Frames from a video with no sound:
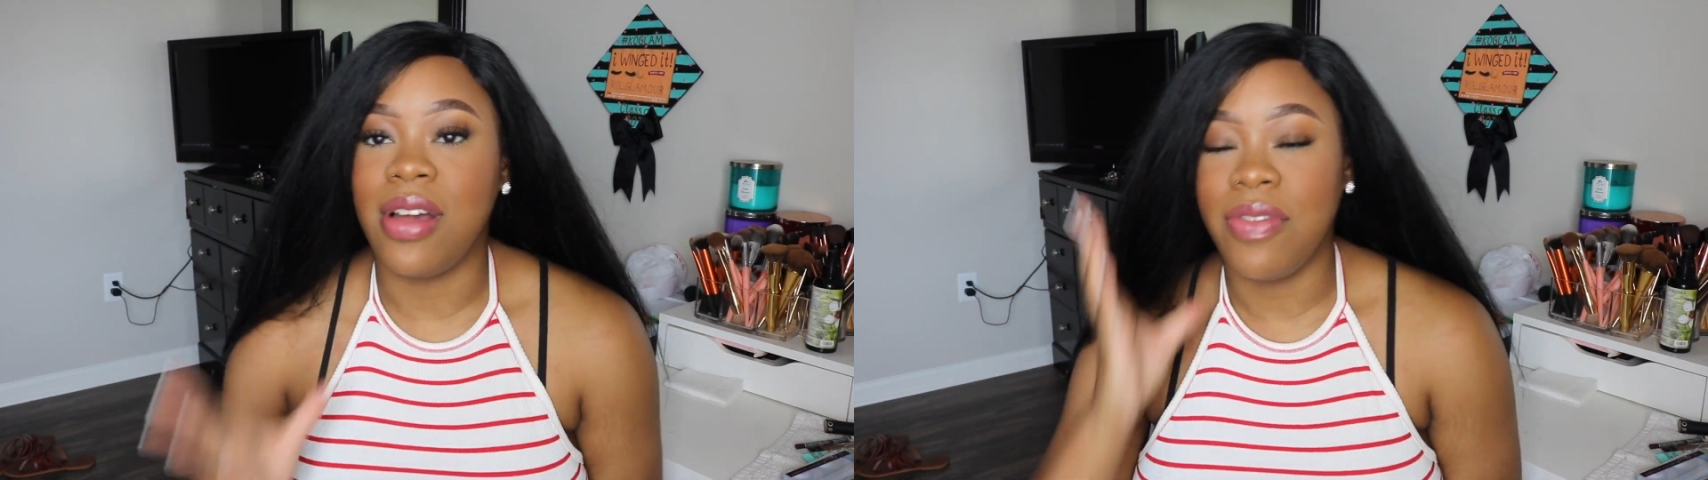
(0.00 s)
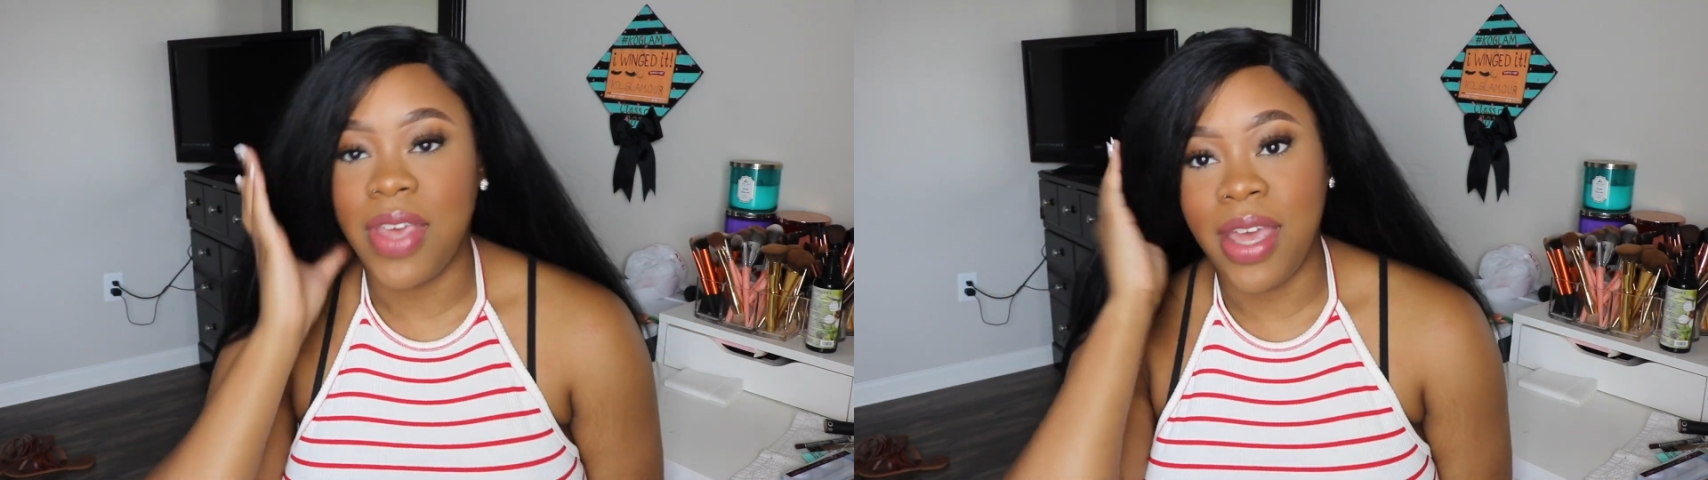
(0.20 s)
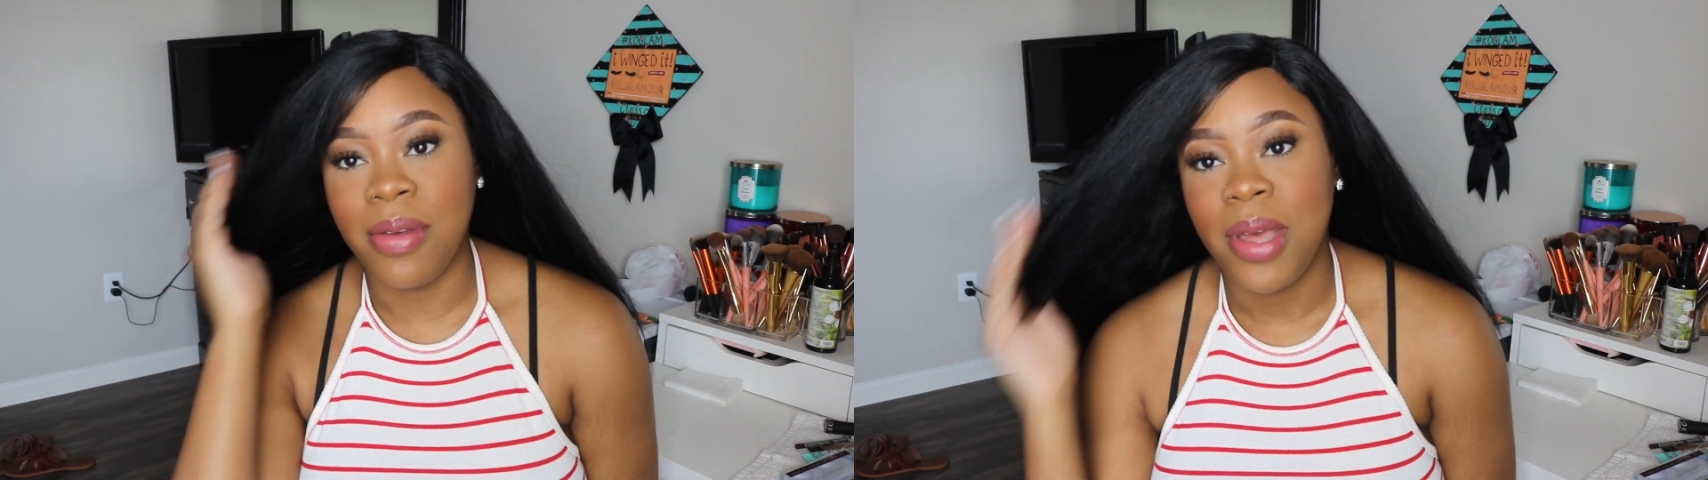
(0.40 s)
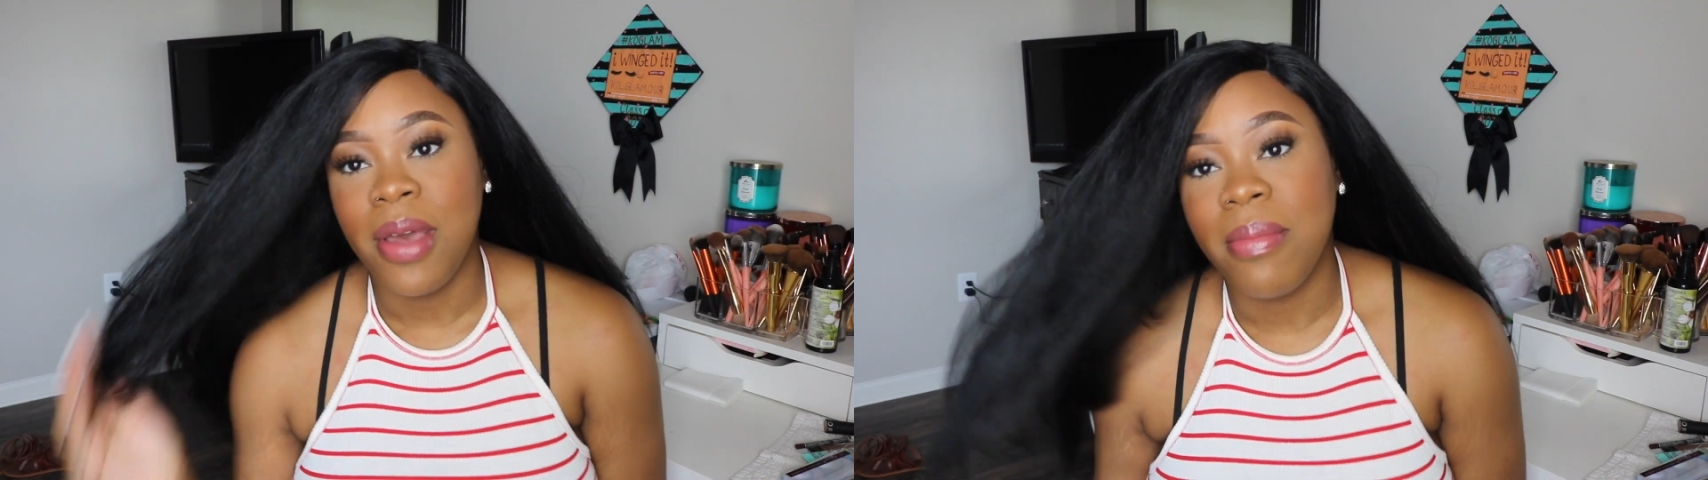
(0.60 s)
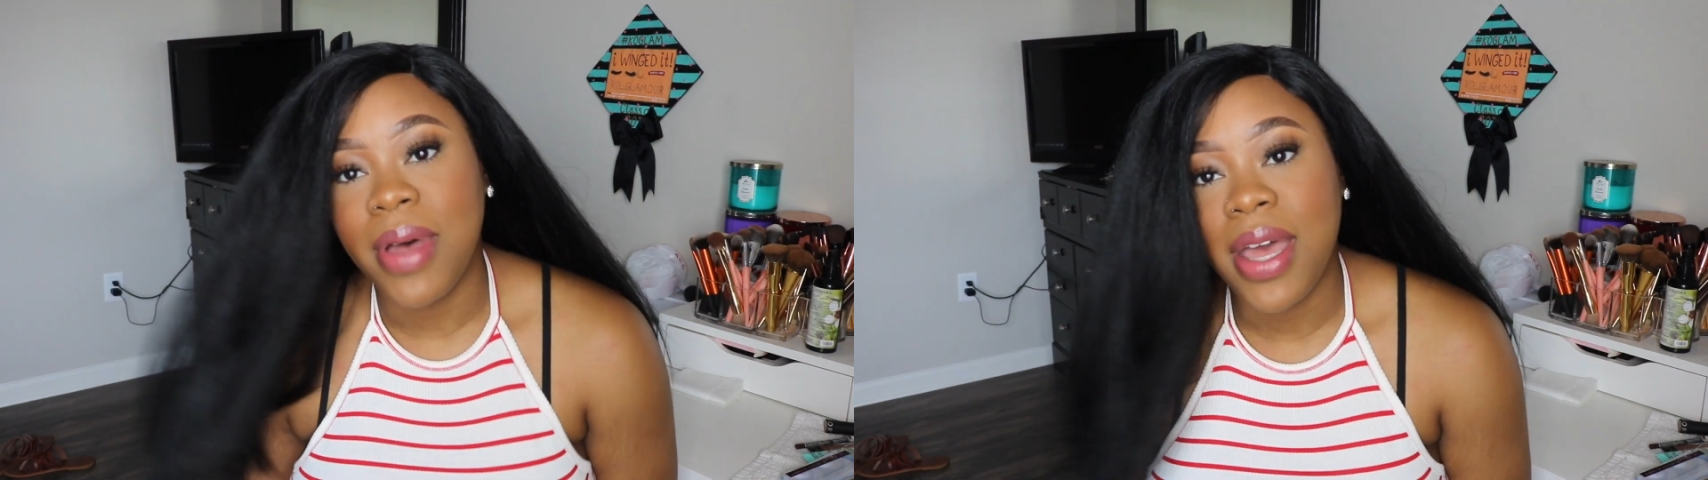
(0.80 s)
off yet
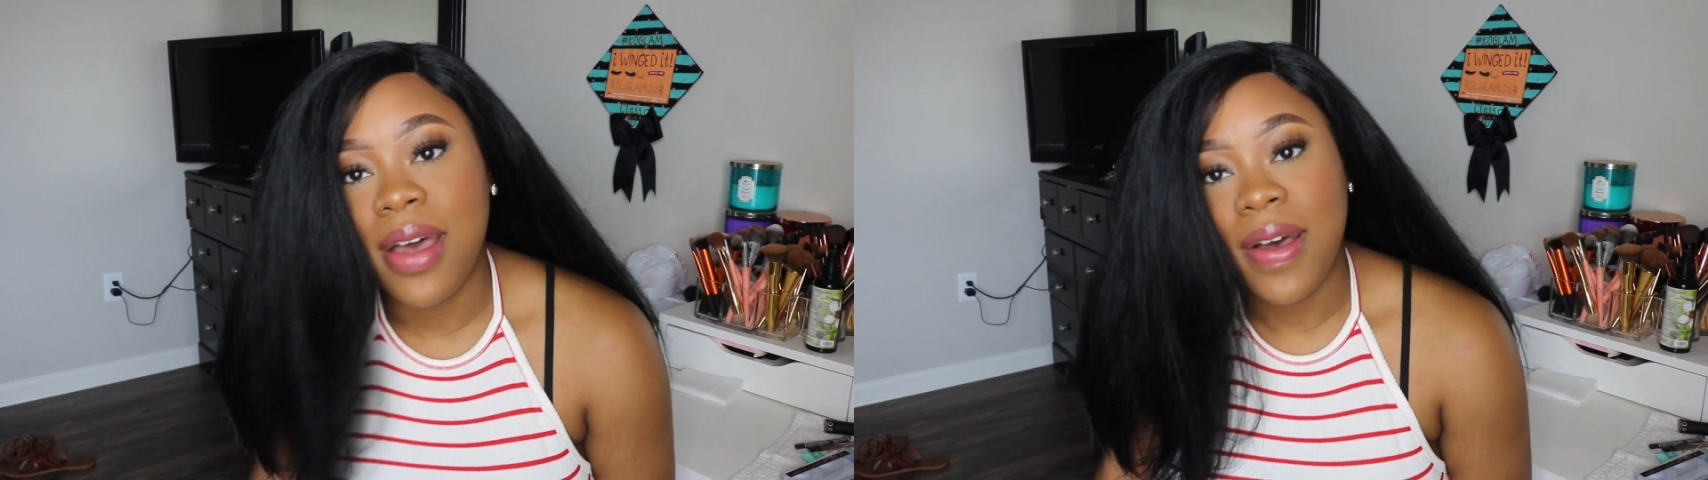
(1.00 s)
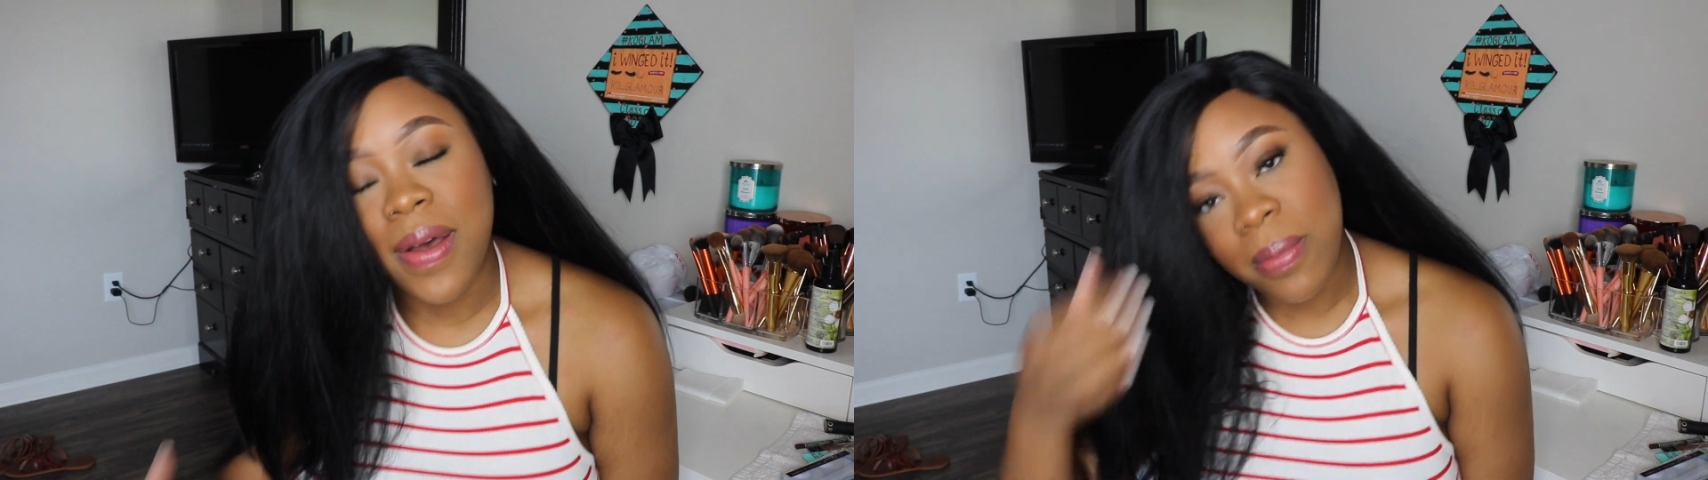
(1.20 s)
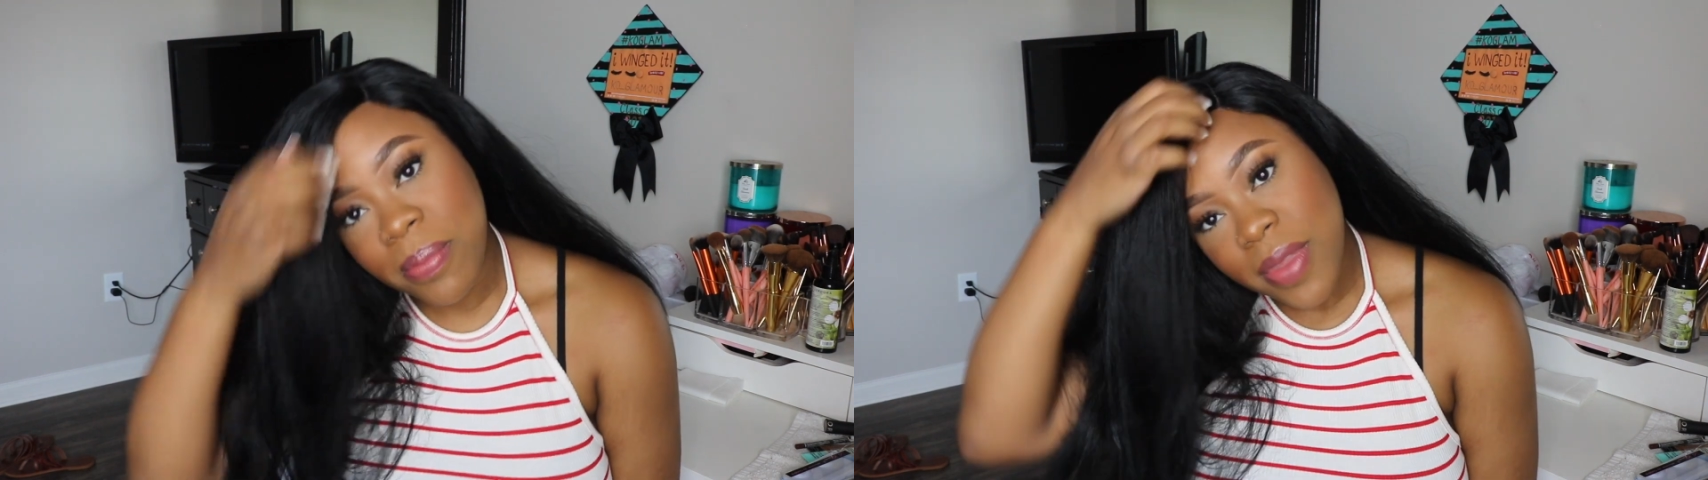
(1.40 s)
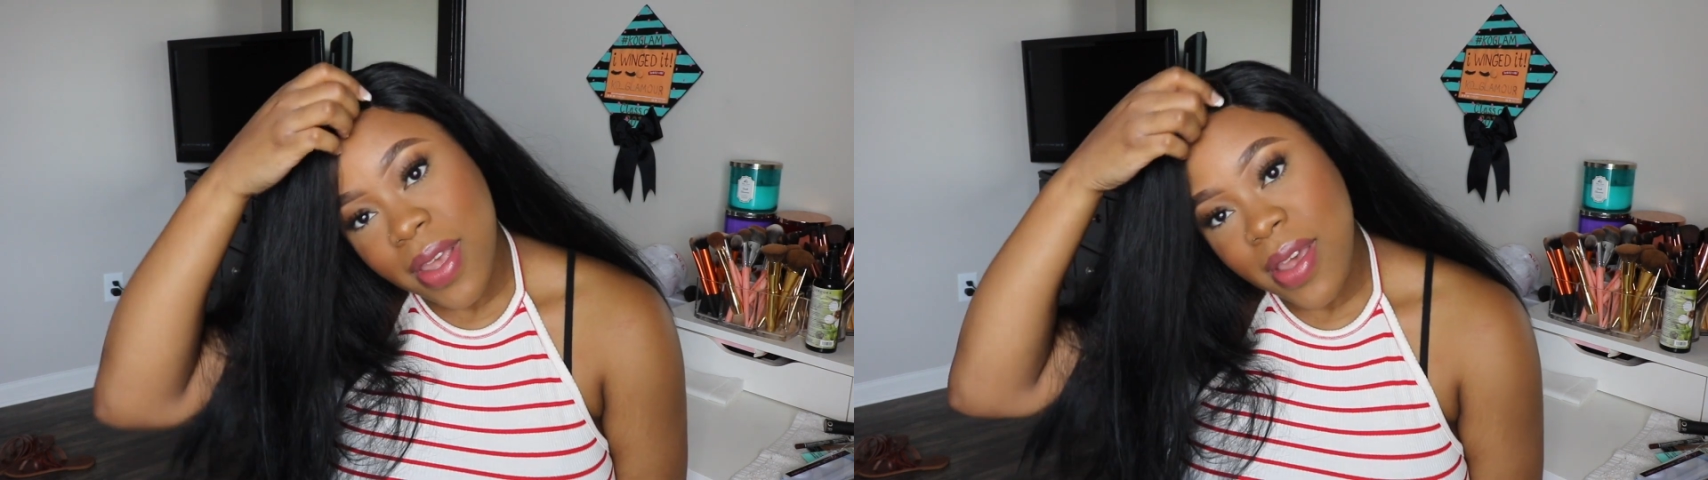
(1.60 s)
but um